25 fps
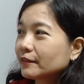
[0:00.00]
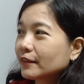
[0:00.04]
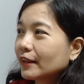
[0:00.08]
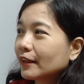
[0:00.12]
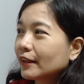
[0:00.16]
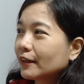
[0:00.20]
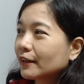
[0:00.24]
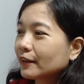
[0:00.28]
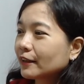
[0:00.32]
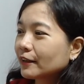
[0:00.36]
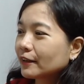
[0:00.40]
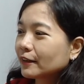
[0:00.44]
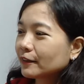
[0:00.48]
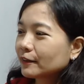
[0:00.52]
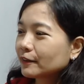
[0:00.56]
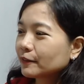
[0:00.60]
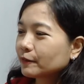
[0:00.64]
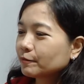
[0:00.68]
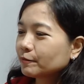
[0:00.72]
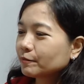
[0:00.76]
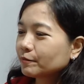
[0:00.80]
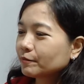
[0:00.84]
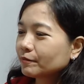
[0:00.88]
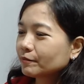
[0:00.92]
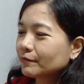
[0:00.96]
Uh,
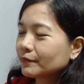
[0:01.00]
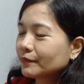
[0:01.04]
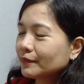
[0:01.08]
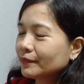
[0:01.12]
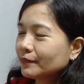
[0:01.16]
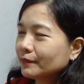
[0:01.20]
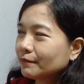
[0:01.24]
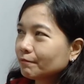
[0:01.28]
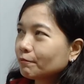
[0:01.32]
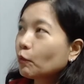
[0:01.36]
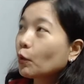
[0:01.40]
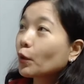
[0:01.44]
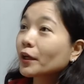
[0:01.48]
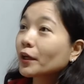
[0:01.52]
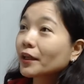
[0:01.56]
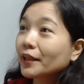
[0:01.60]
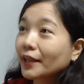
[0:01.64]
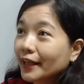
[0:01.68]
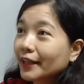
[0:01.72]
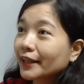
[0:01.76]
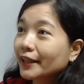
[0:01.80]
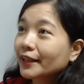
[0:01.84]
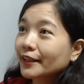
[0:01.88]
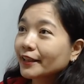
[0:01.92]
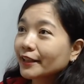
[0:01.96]
more
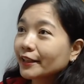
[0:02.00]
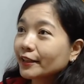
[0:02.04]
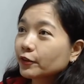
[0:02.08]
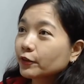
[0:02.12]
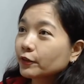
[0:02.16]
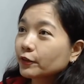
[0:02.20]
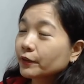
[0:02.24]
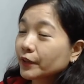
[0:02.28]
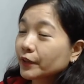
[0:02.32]
likely to